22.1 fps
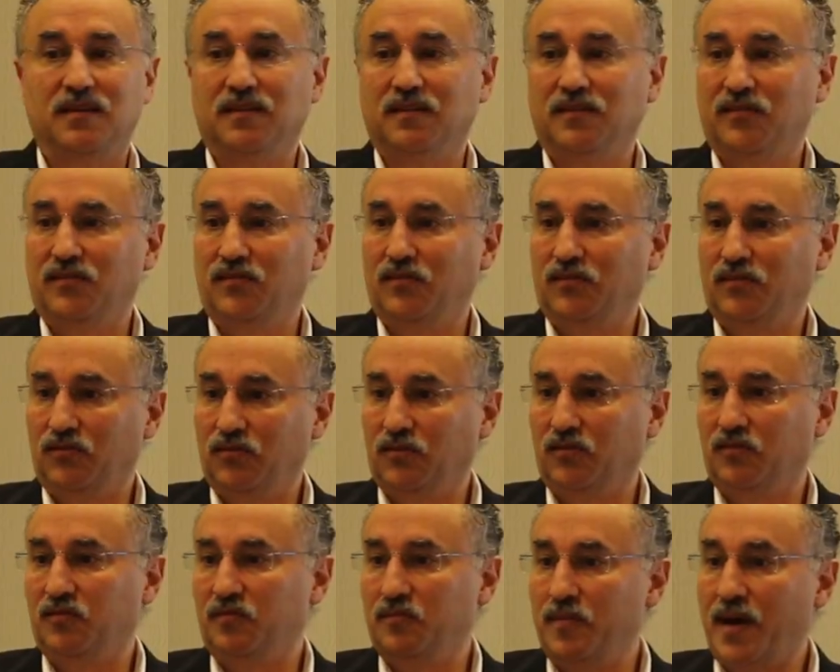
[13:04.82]
this
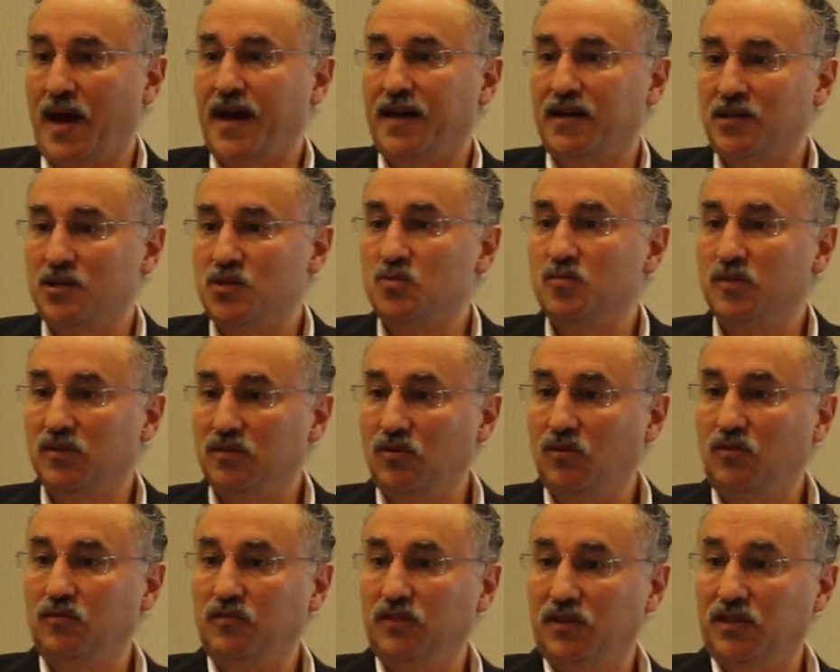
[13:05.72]
sort of management
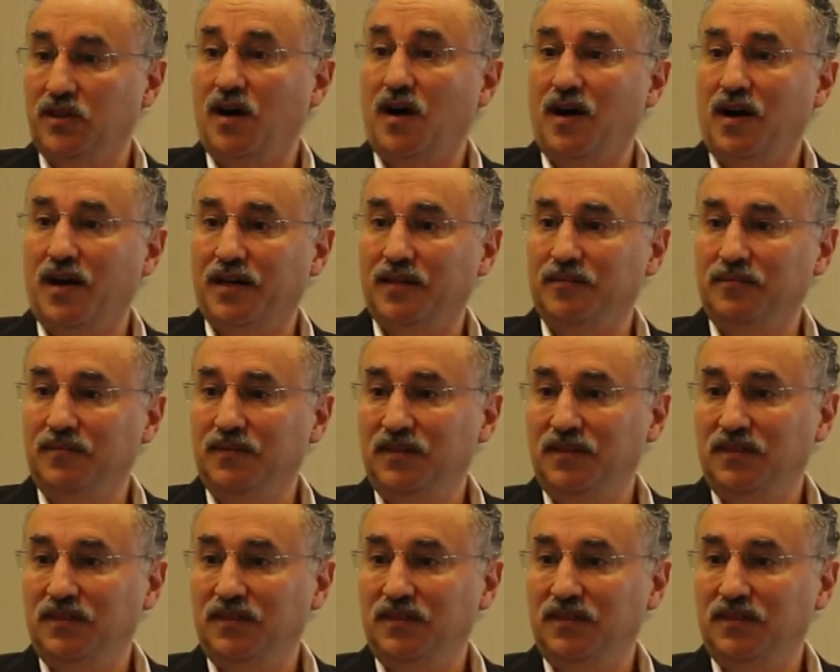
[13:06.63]
over time,